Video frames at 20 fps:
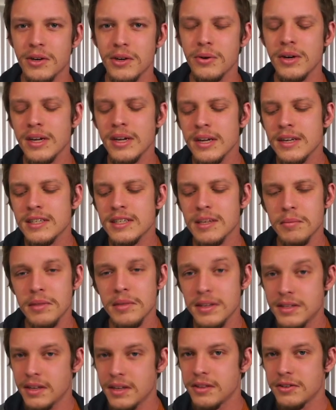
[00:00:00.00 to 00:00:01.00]
So, some
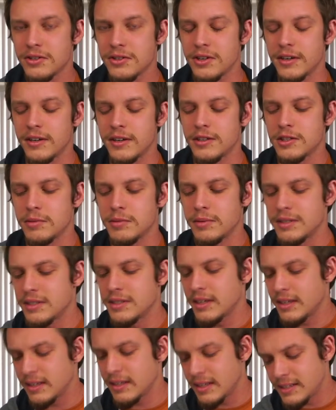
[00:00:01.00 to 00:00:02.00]
of these other string
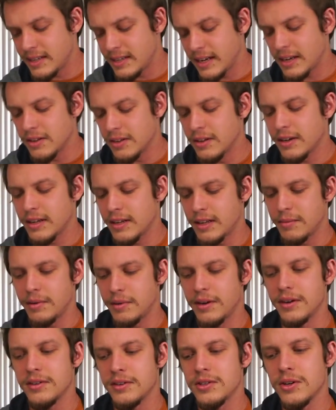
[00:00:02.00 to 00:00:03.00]
instruments, let, let's take a look at
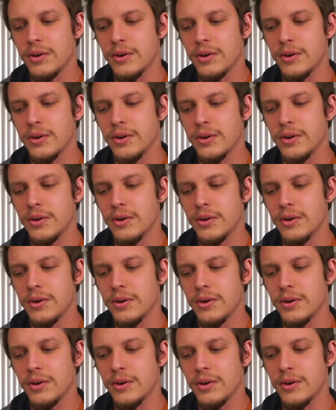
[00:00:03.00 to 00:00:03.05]
them here.